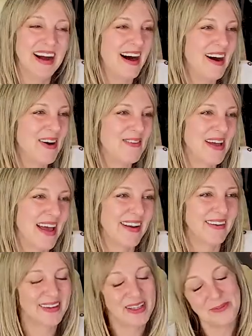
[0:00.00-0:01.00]

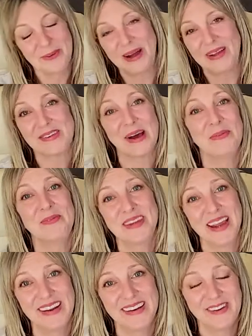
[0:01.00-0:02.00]
and I'll keep you guys
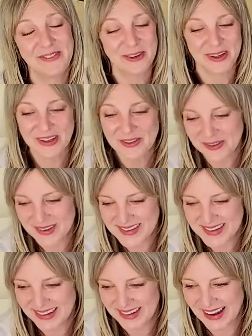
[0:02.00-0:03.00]
updated if you're
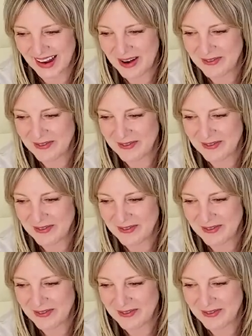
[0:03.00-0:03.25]
interested